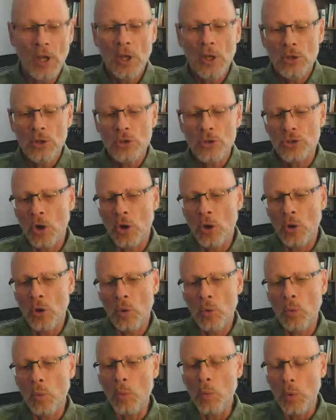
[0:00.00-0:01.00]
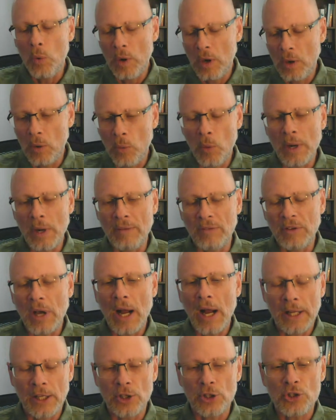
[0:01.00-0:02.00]
So what I've
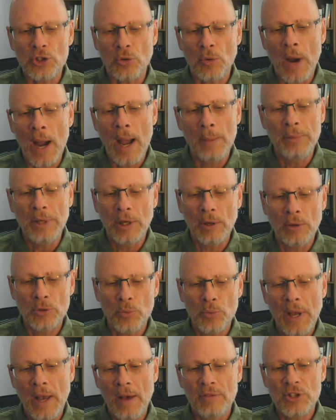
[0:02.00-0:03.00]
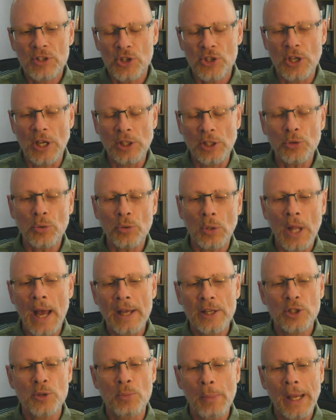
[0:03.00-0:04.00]
kind of described here is we have a
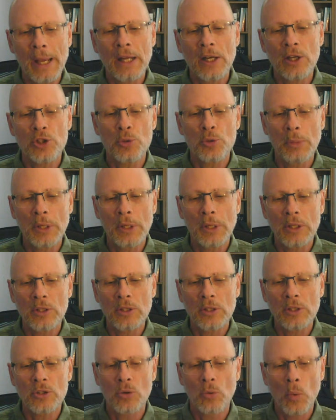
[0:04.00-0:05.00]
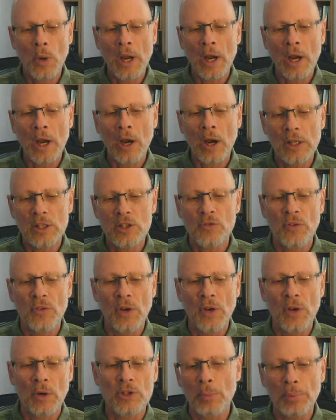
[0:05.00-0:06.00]
centralized management where it's
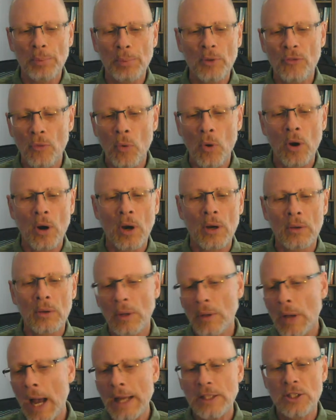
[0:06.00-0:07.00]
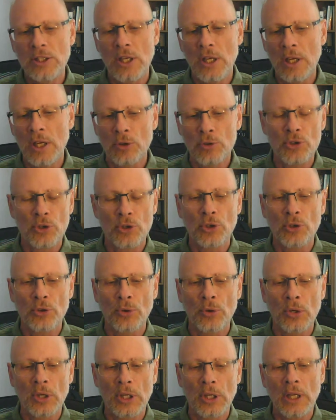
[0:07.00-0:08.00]
very simple for IT or
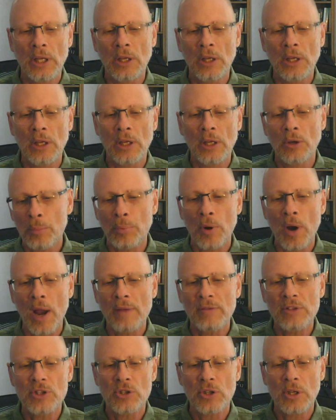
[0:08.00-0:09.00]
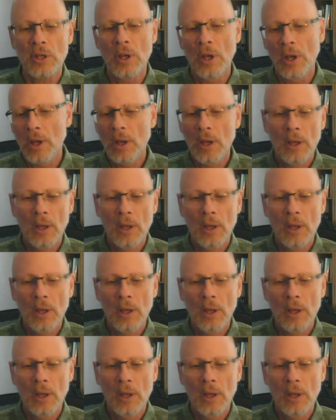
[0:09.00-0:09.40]
security or a privacy